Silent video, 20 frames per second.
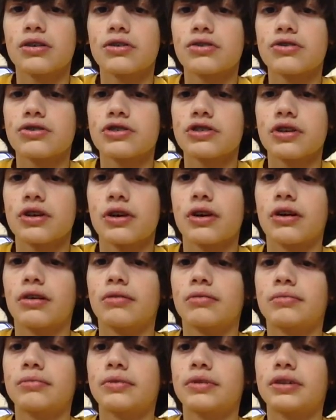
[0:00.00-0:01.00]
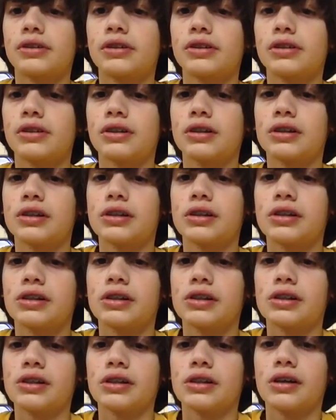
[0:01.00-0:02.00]
So
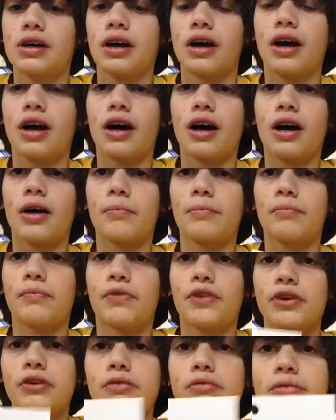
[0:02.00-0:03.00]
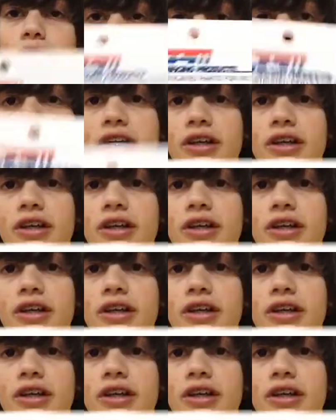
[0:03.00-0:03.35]
um, they're a really